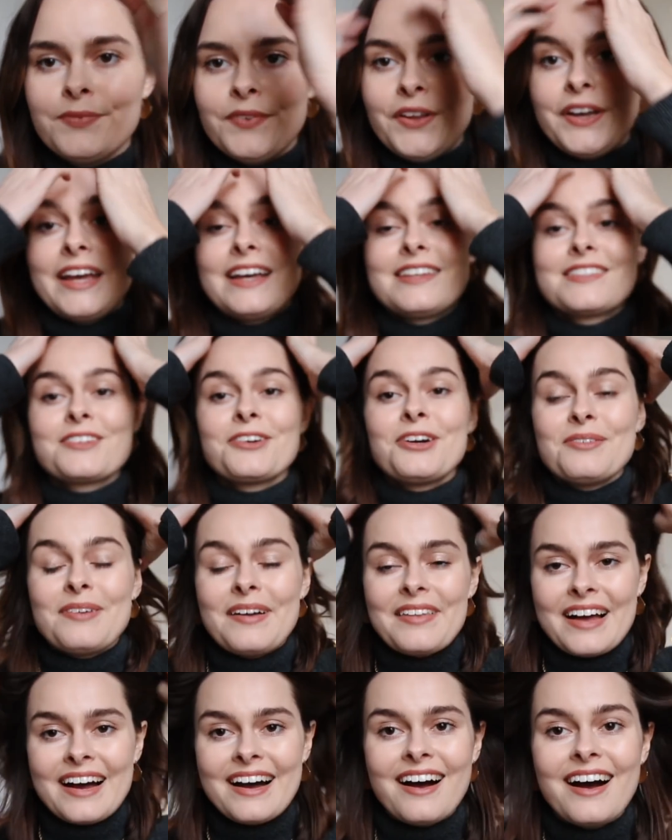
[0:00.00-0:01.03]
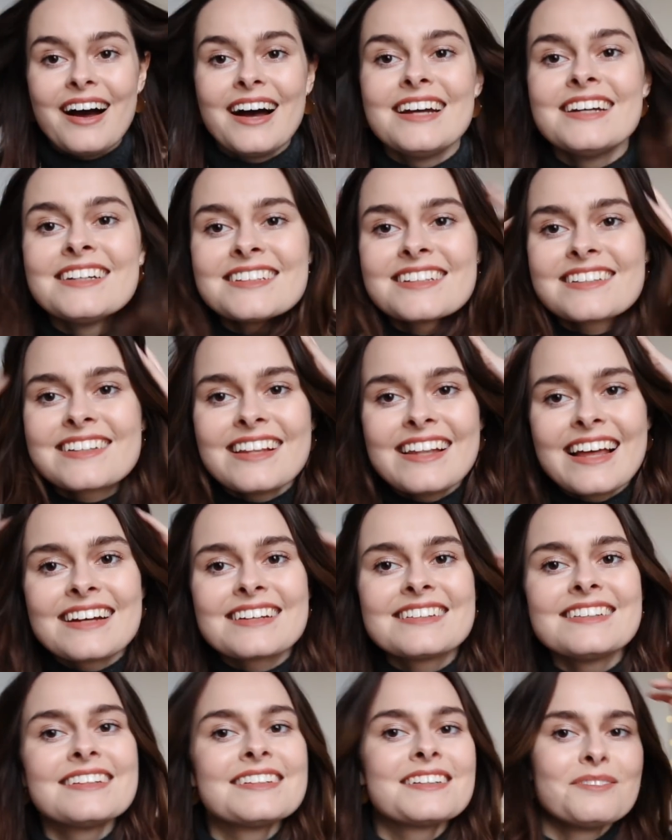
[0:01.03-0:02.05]
Okay, sorry about that. I just
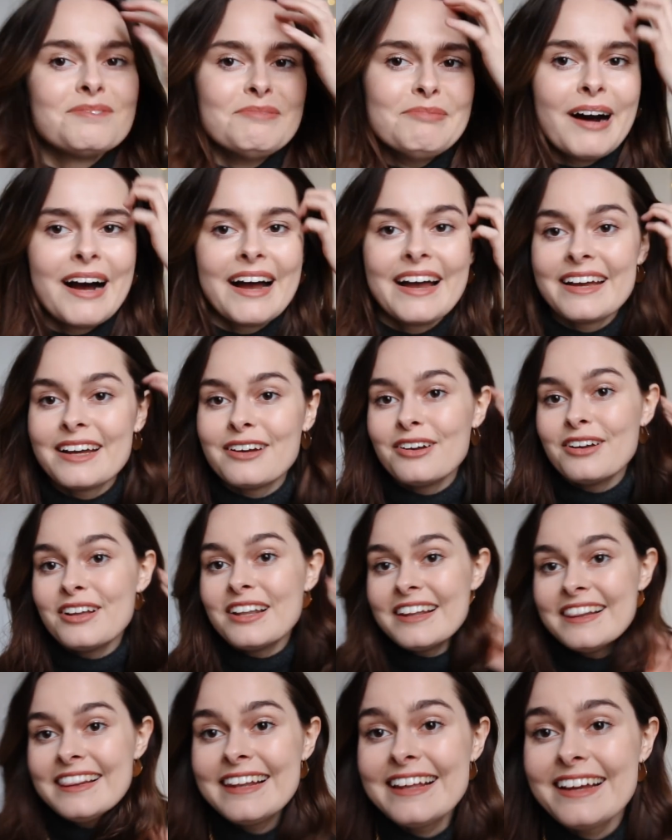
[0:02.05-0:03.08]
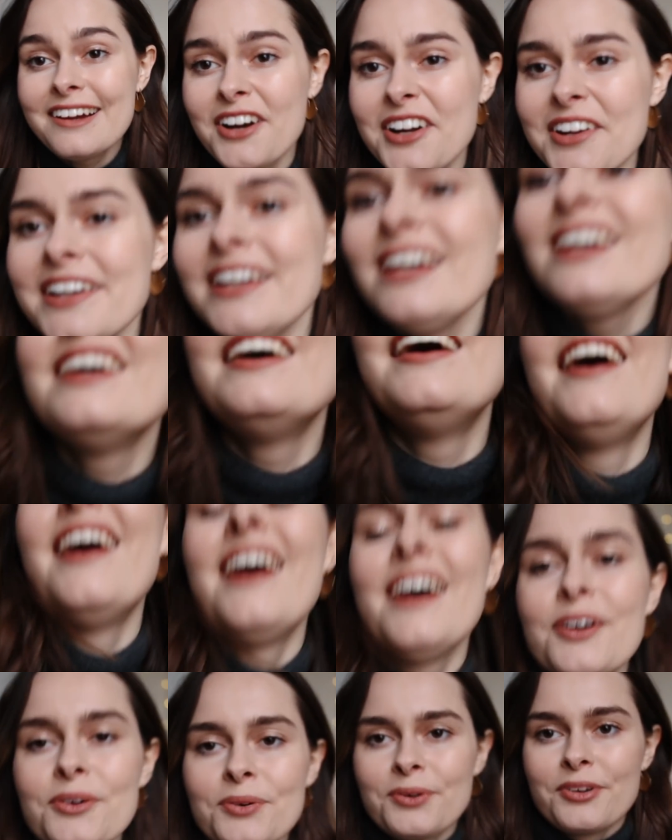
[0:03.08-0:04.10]
collected my Leon.
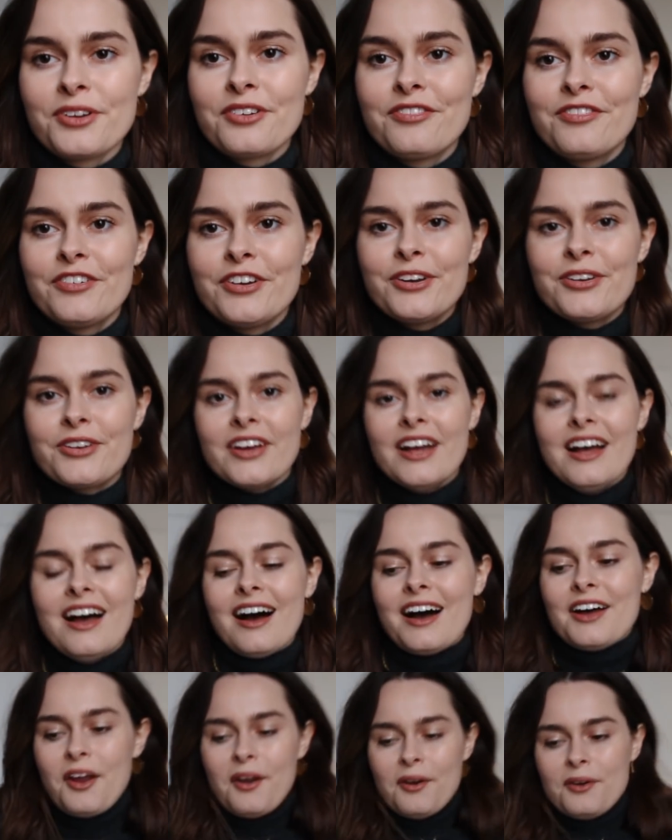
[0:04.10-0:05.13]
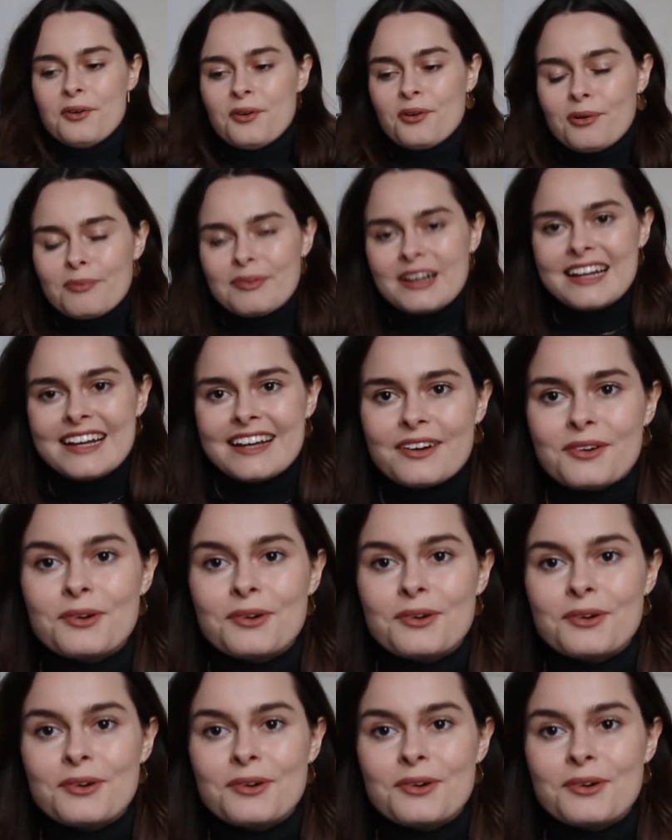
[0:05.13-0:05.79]
I ordered food. I don't normally